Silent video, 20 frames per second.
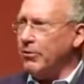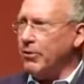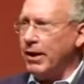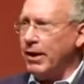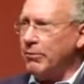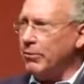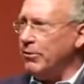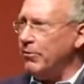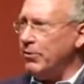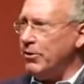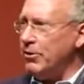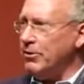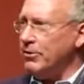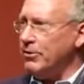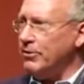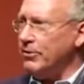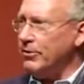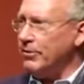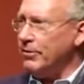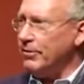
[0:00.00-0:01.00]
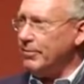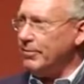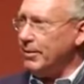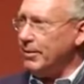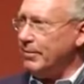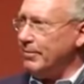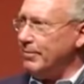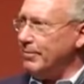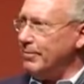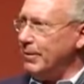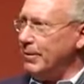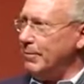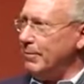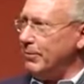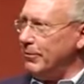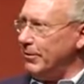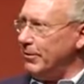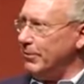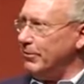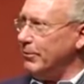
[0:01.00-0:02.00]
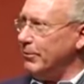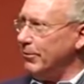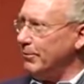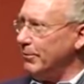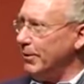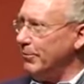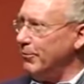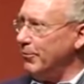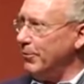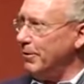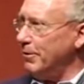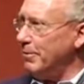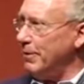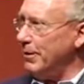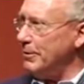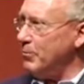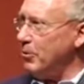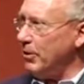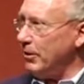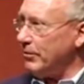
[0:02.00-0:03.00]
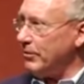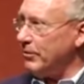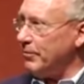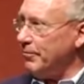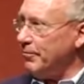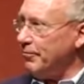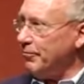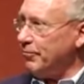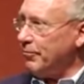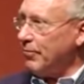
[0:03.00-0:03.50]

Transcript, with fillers: Great reviews, but people just don't read 400-page books.